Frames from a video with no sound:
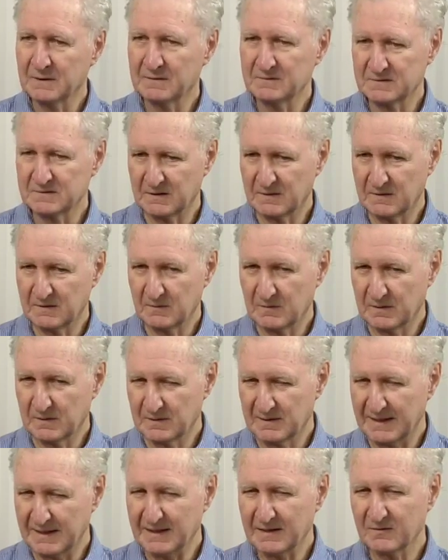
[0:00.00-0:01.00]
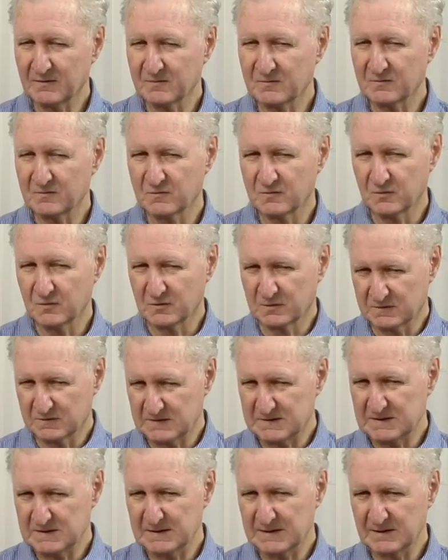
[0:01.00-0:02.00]
So that is, you could
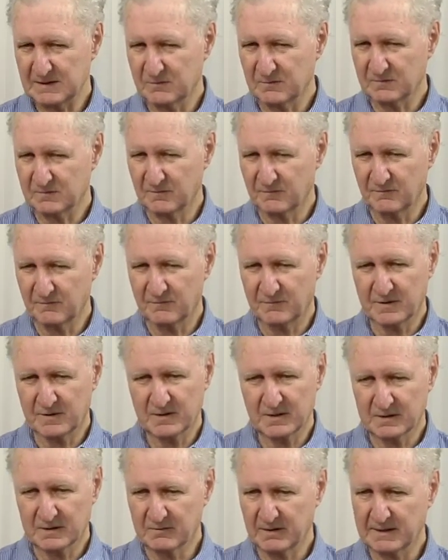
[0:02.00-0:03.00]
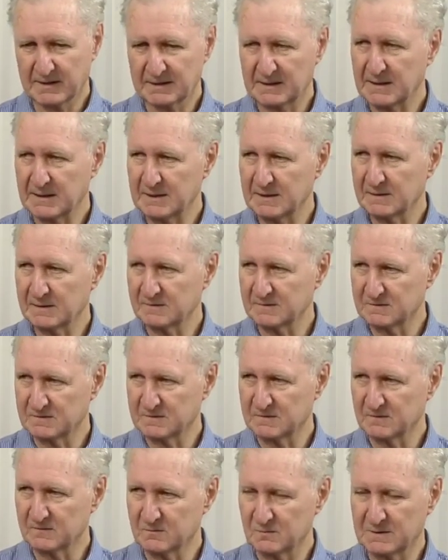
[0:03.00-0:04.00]
see that was a very great keenness
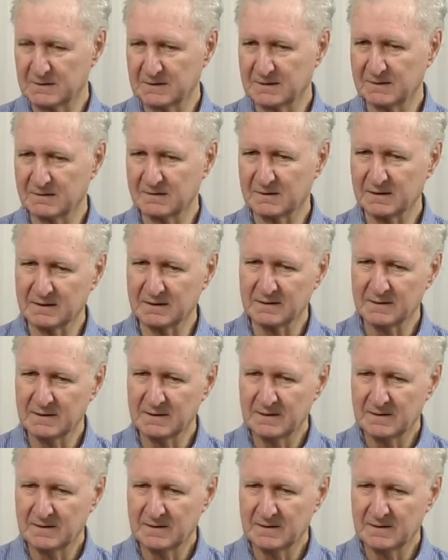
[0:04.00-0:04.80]
this week at the